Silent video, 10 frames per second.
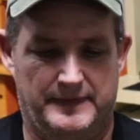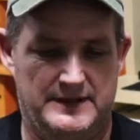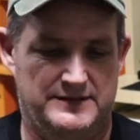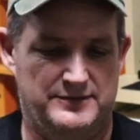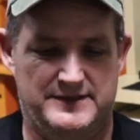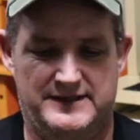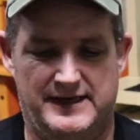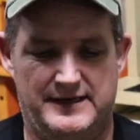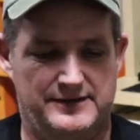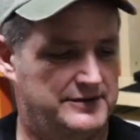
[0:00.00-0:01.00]
This was
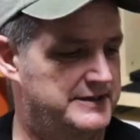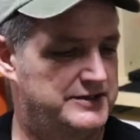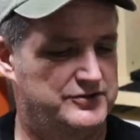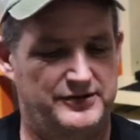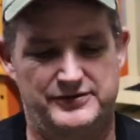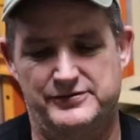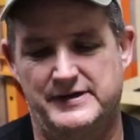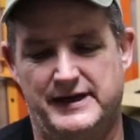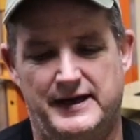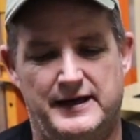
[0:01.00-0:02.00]
standard issue,
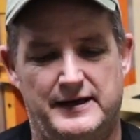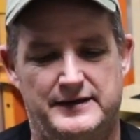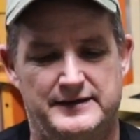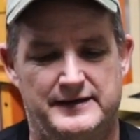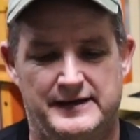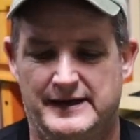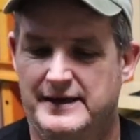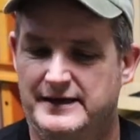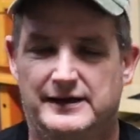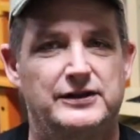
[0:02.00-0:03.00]
and you
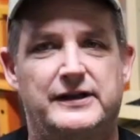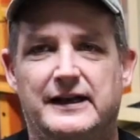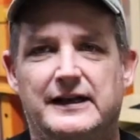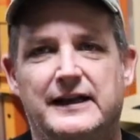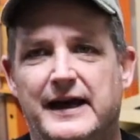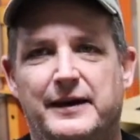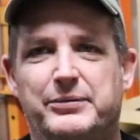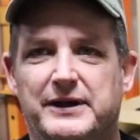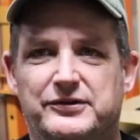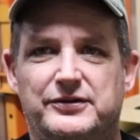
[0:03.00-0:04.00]
can look at a lot
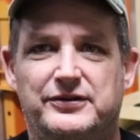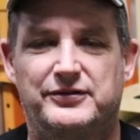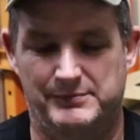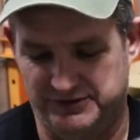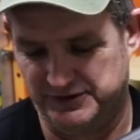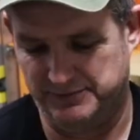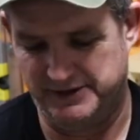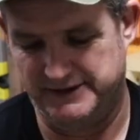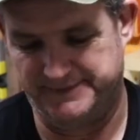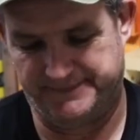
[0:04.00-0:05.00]
of pictures from
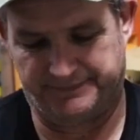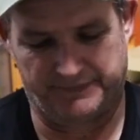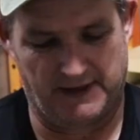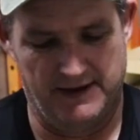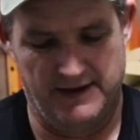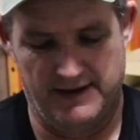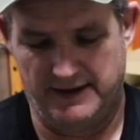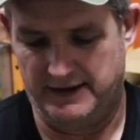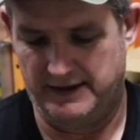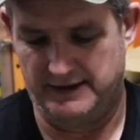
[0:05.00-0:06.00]
Serbia
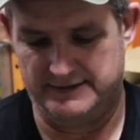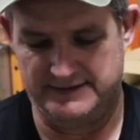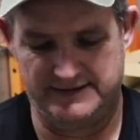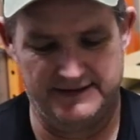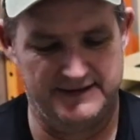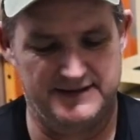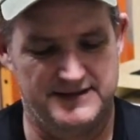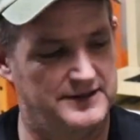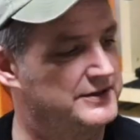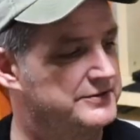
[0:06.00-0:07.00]
and see these
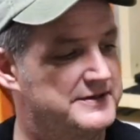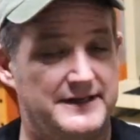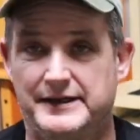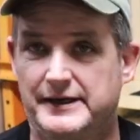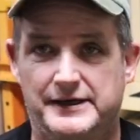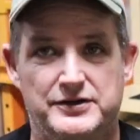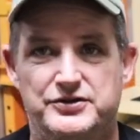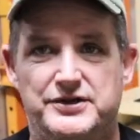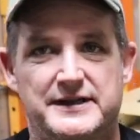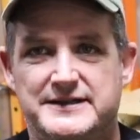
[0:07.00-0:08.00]
in use in
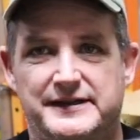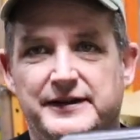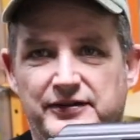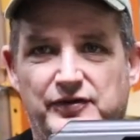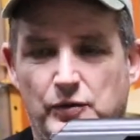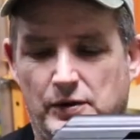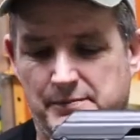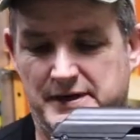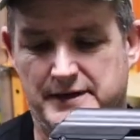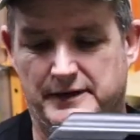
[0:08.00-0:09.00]
just this
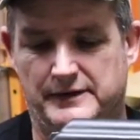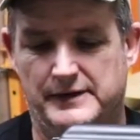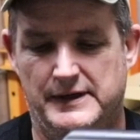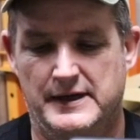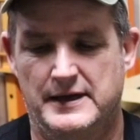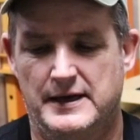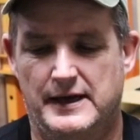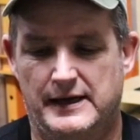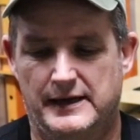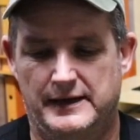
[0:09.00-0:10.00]
form here.
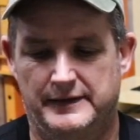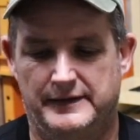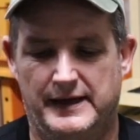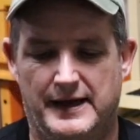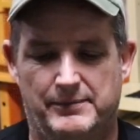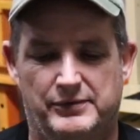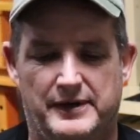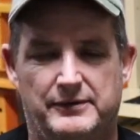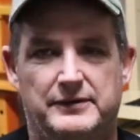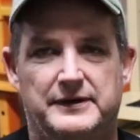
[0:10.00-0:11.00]
They
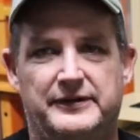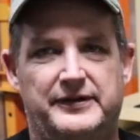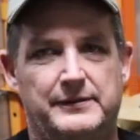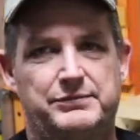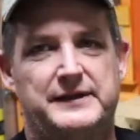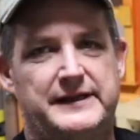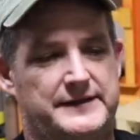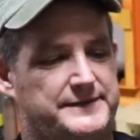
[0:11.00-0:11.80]
operate real simply.